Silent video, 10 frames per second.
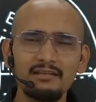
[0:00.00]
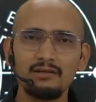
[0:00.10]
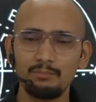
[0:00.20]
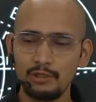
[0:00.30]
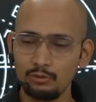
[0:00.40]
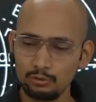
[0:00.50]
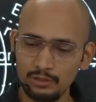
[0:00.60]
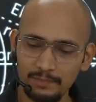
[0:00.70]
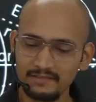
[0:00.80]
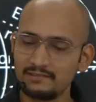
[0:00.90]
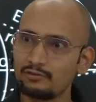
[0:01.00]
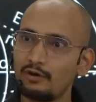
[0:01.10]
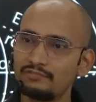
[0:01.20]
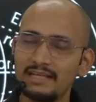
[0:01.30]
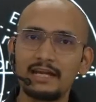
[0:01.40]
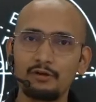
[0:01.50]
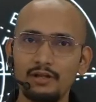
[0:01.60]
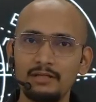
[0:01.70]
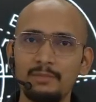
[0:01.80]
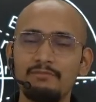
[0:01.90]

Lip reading: due to the presence of the electron in between,